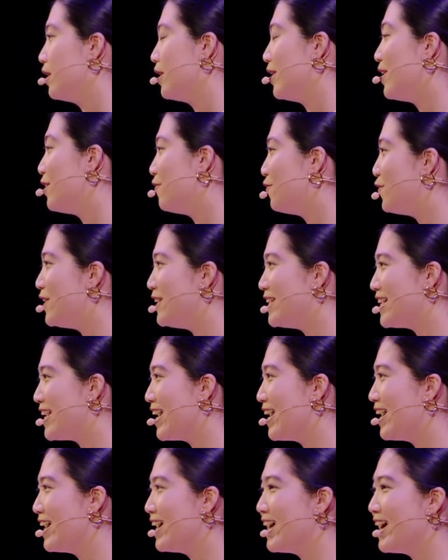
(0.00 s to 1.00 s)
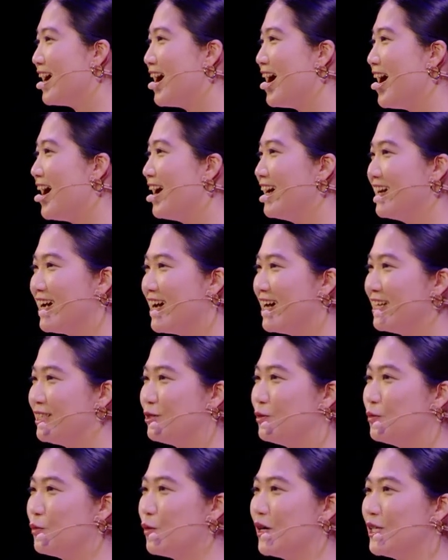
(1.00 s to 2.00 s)
Every day, I had
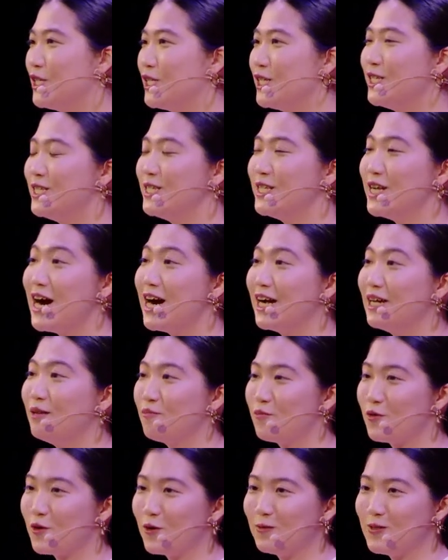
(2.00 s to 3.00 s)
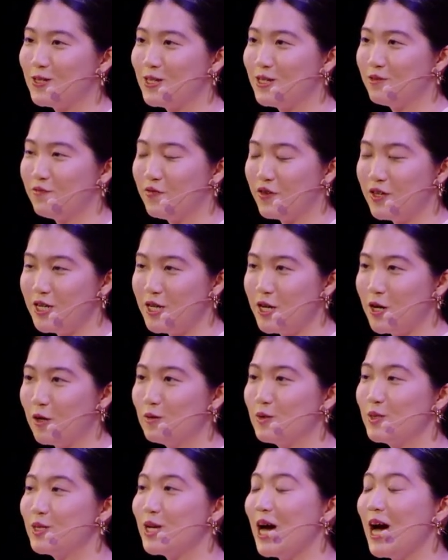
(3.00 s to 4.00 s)
to watch nine protest
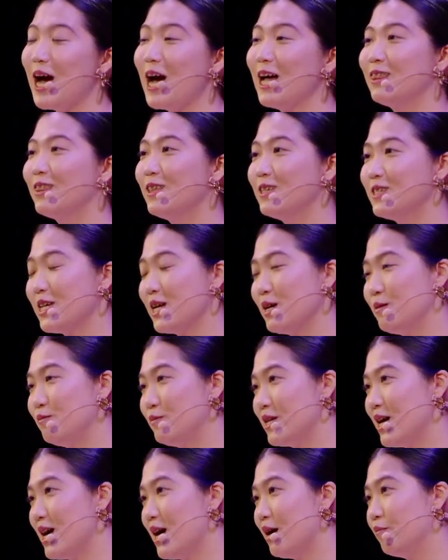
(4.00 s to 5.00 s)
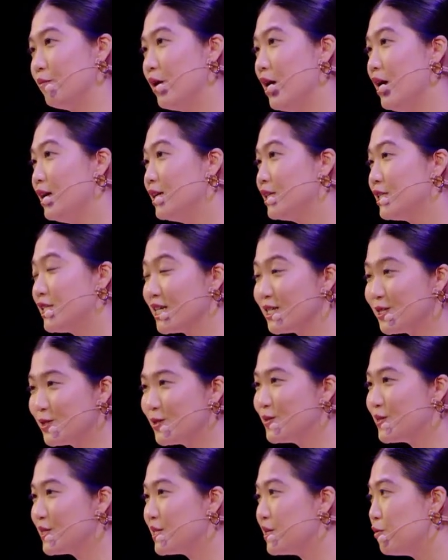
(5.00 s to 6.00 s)
videos at the same time just
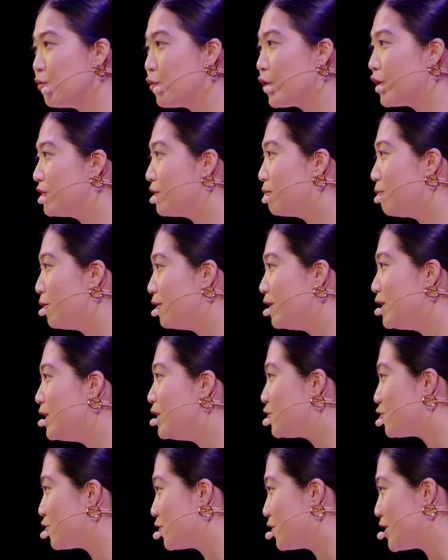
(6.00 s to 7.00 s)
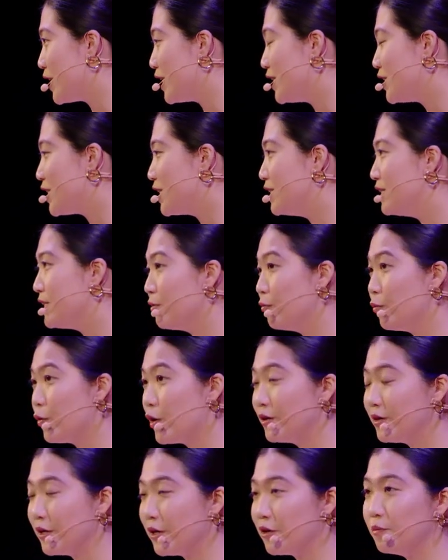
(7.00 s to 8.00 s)
to see where the police are stationed and
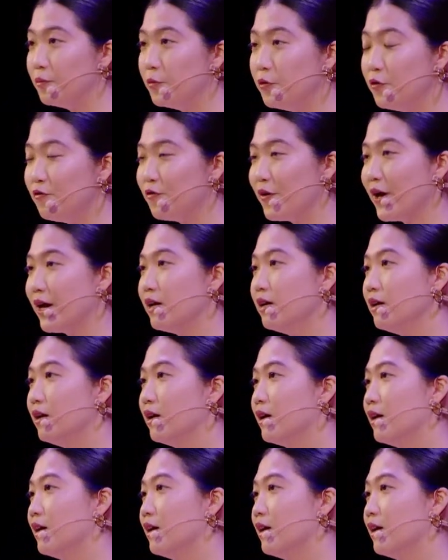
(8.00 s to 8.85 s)
where they're moving.